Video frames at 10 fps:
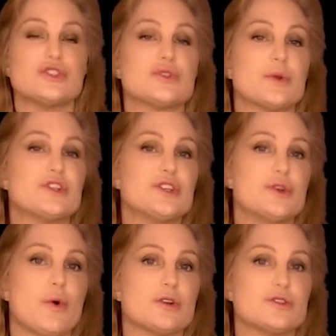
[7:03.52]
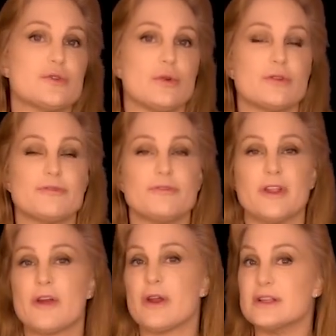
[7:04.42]
Switching to our solar
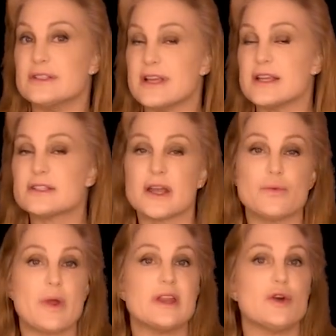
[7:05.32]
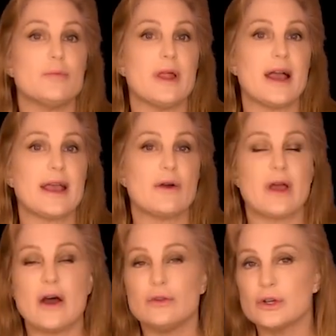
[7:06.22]
flare and dayside radio blackout
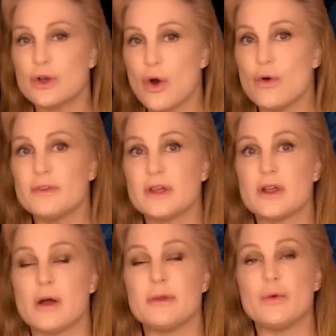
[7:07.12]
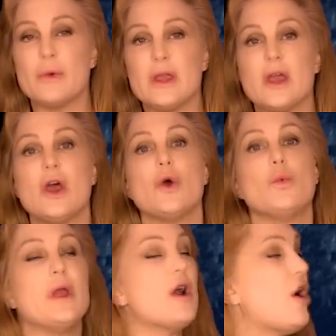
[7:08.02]
outlook over the coming week,
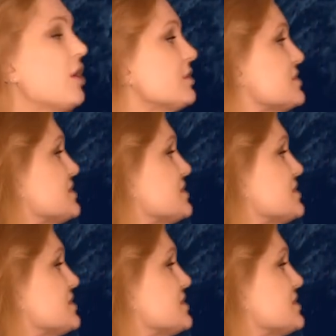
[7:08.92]
we are